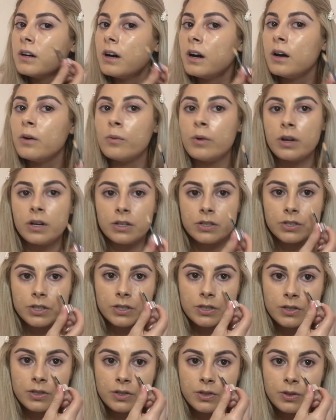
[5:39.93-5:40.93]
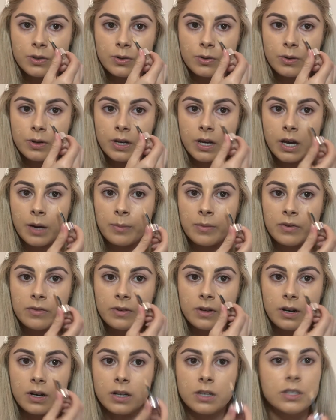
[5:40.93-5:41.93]
I want it just to
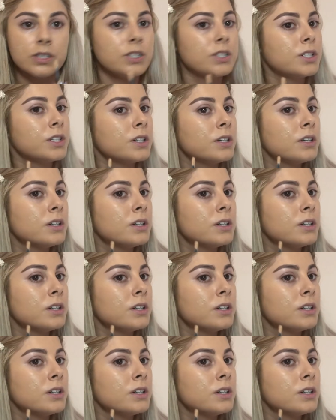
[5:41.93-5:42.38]
camouflage